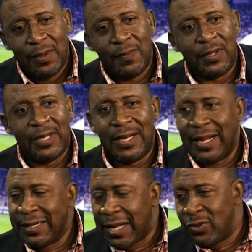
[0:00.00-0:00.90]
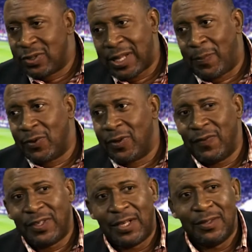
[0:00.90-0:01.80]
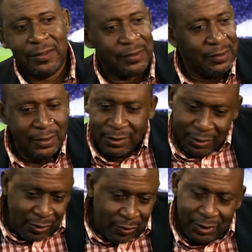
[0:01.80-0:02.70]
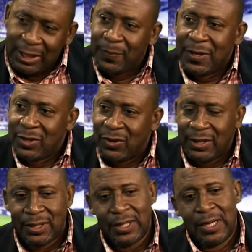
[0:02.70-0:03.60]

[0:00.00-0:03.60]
But then like that, you snap out of it and you go deep into it.